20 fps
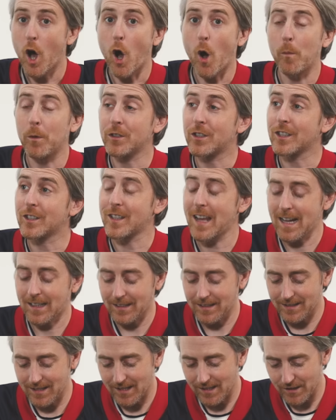Almost
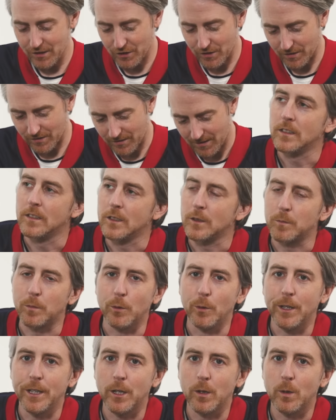exactly 10 inches.
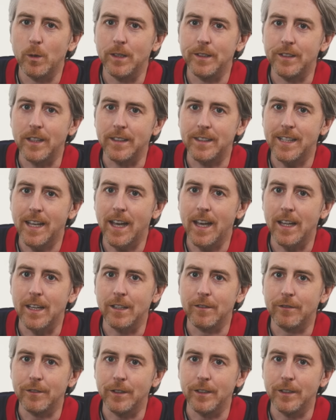Burrito is a 10 if